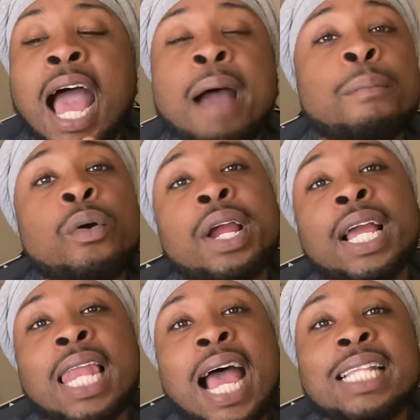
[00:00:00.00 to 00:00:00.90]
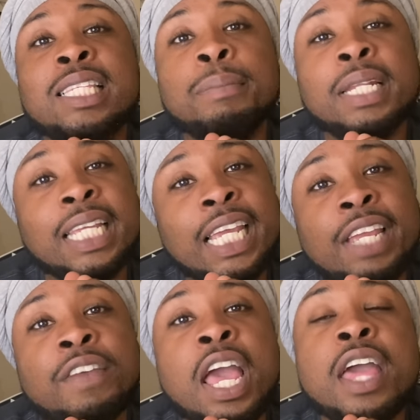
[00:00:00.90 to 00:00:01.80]
I'm more inclined to
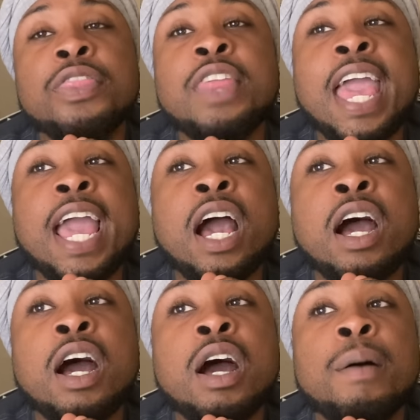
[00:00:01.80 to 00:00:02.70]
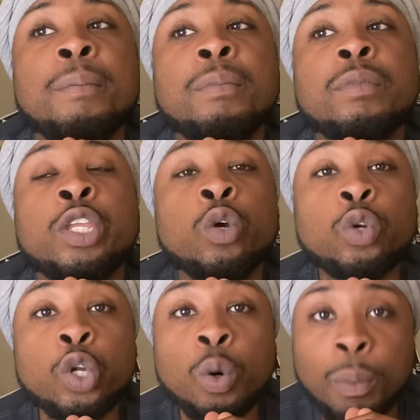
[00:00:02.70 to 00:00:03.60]
believe that you
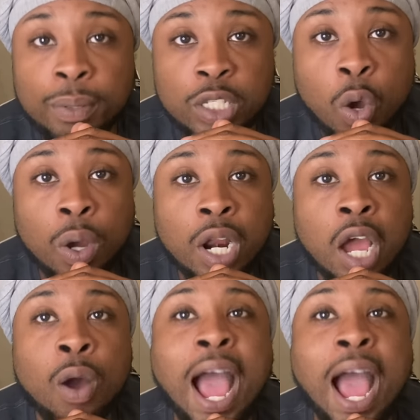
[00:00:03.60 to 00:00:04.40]
knew what was going on.